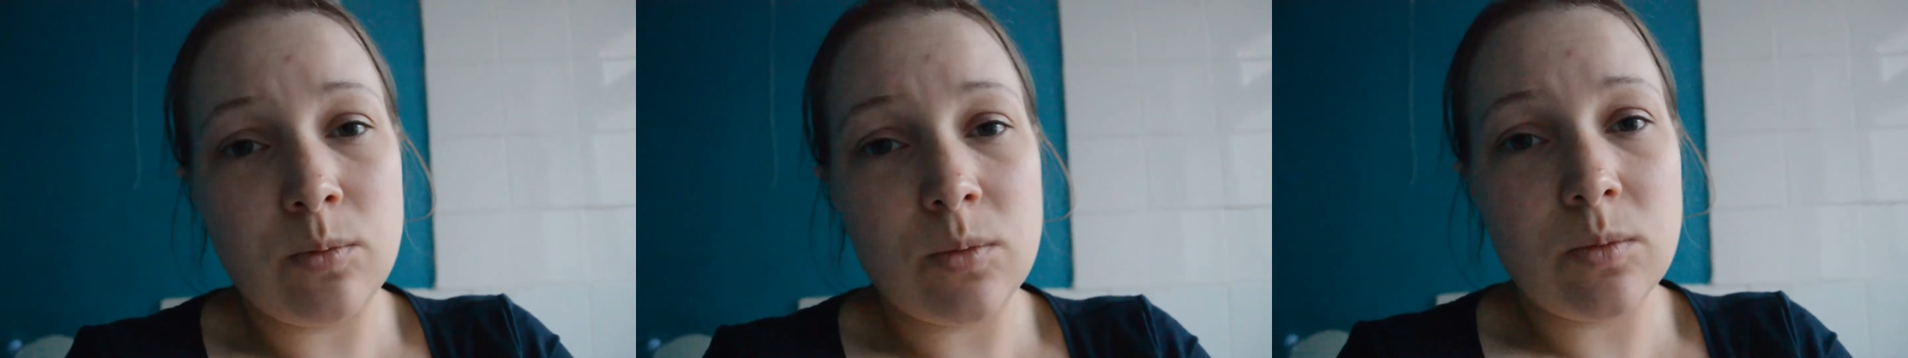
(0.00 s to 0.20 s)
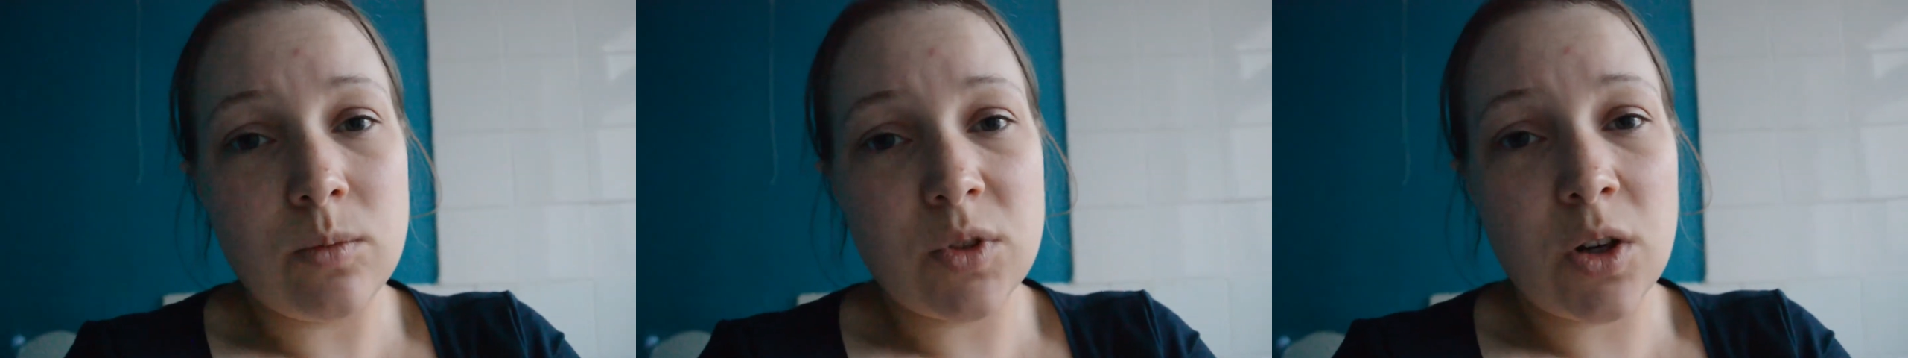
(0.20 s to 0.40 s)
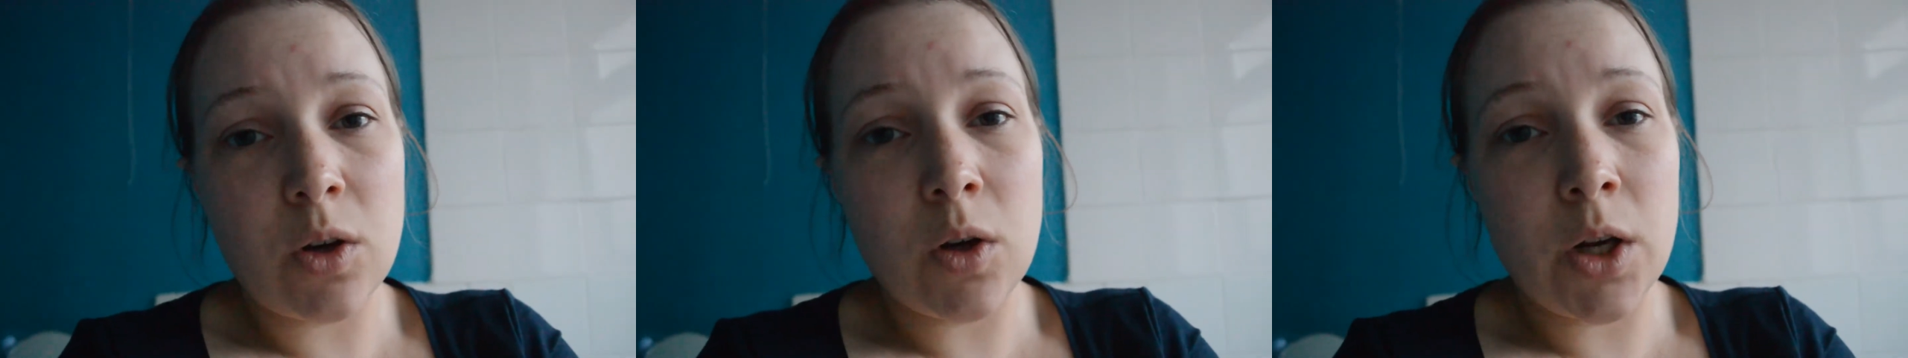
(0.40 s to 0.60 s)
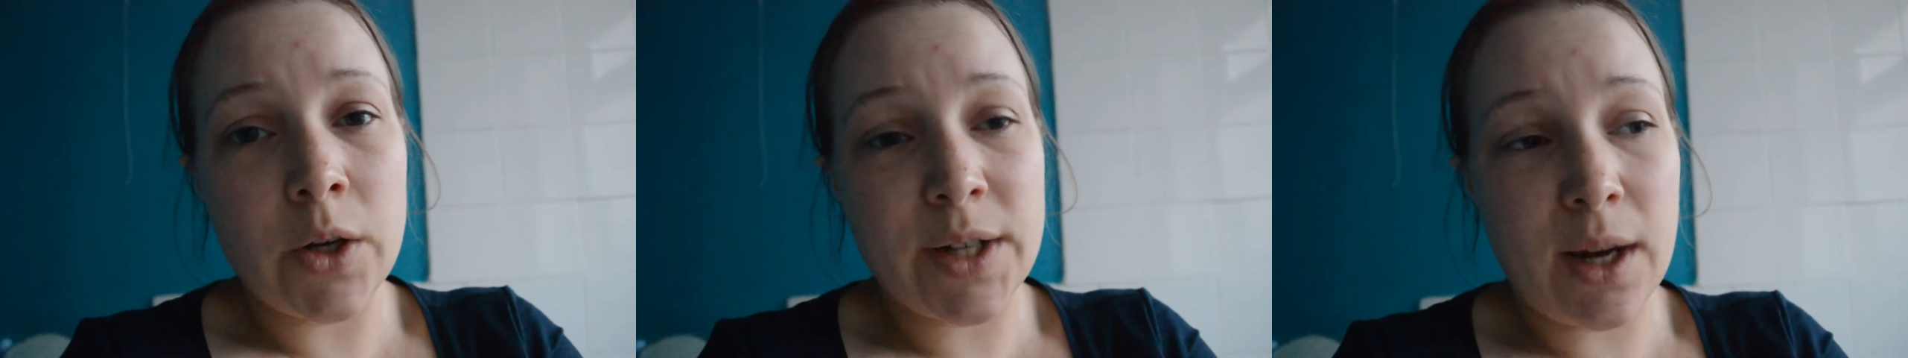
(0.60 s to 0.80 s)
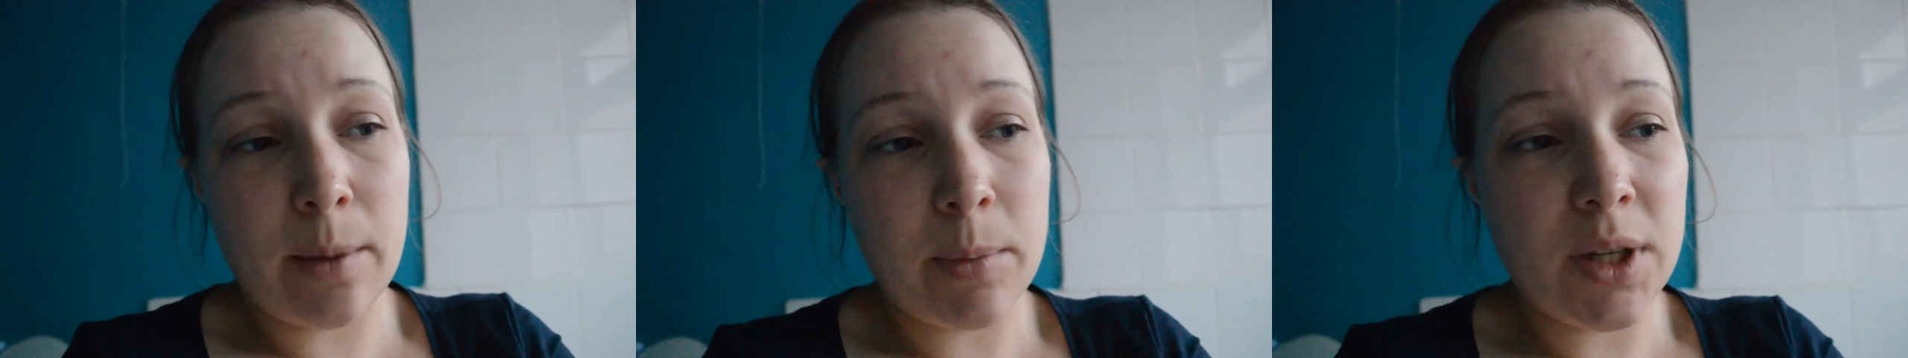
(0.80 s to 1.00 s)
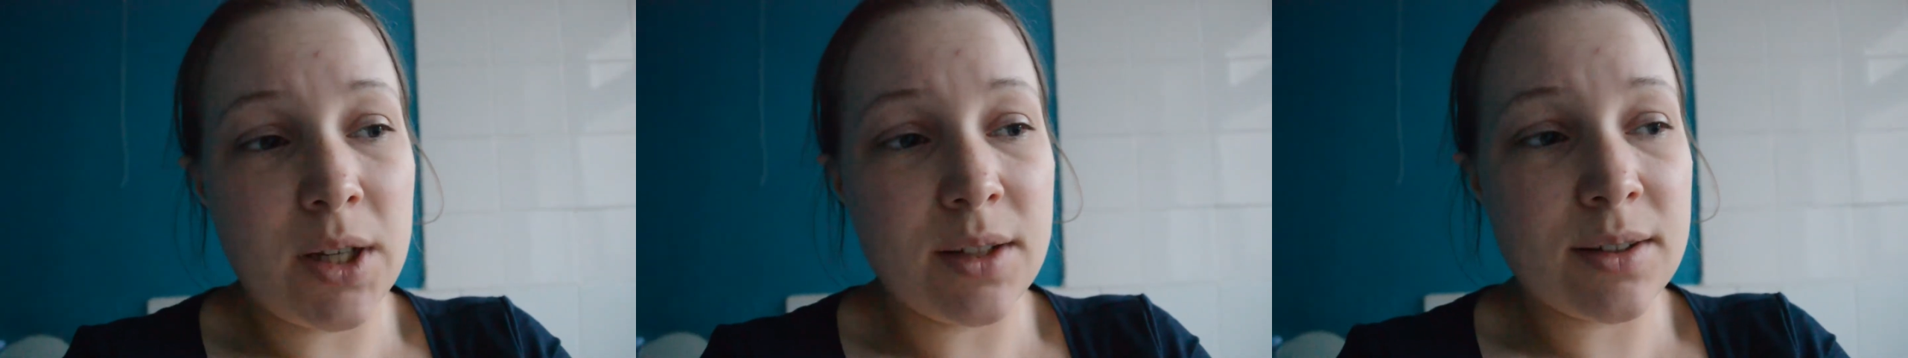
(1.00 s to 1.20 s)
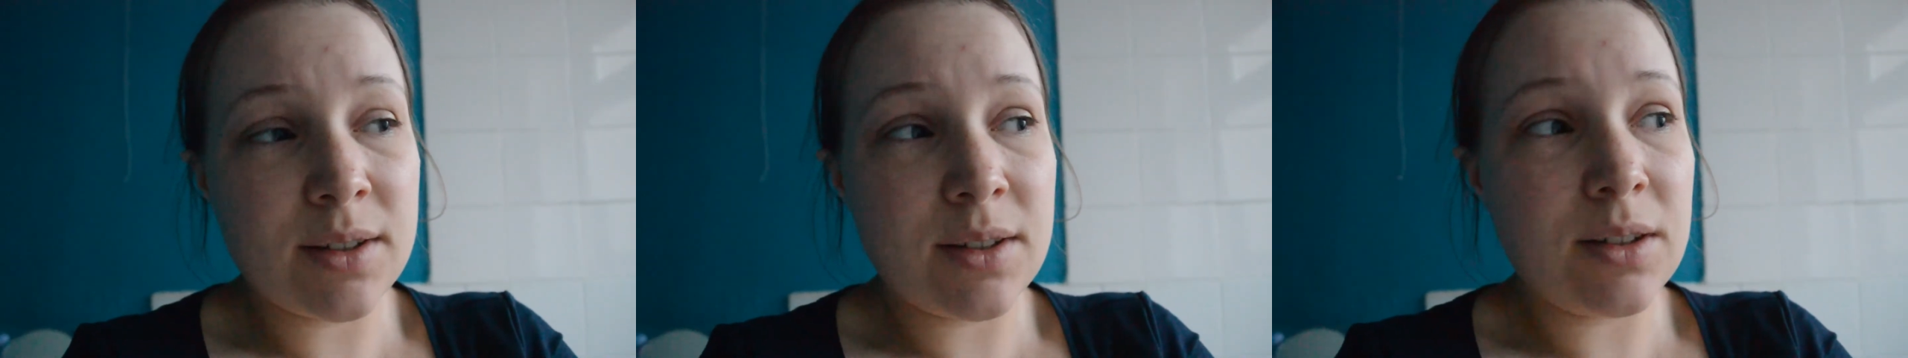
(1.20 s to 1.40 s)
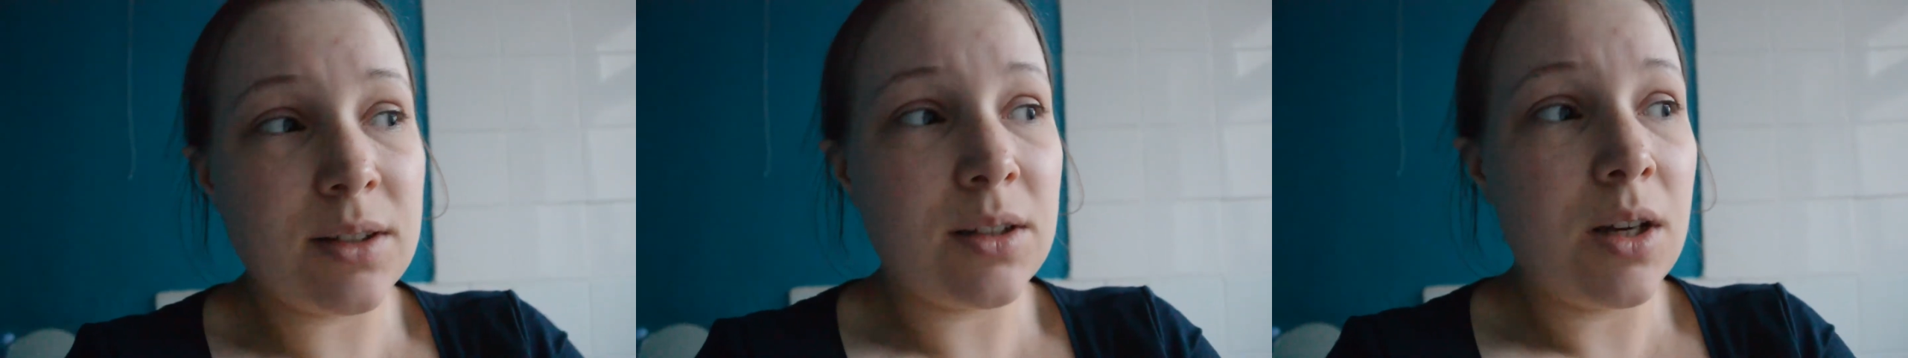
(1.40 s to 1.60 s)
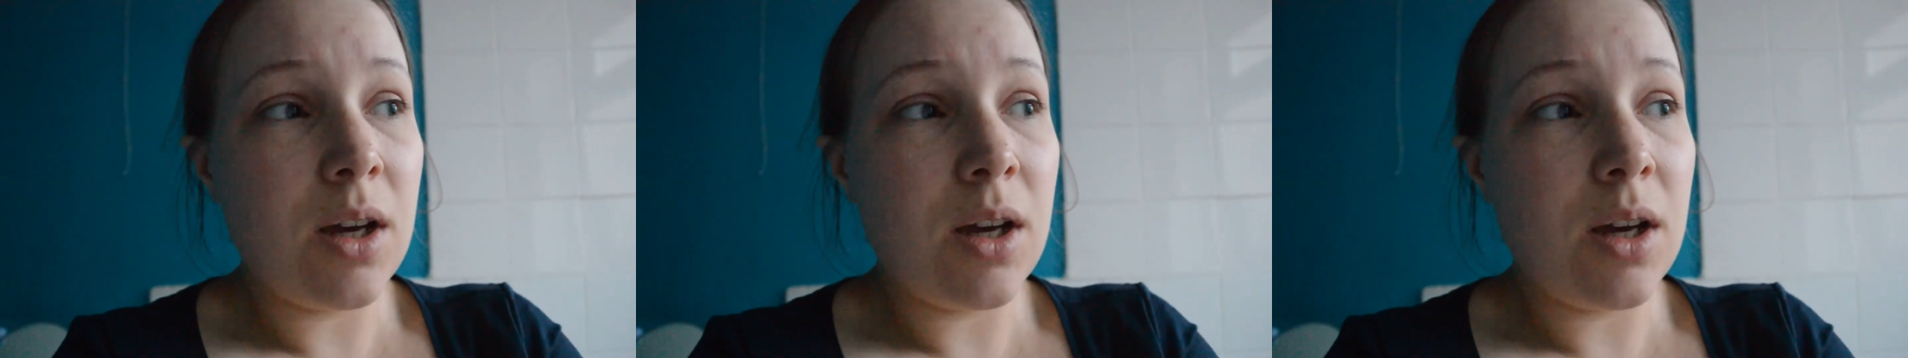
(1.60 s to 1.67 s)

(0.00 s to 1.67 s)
solo nappies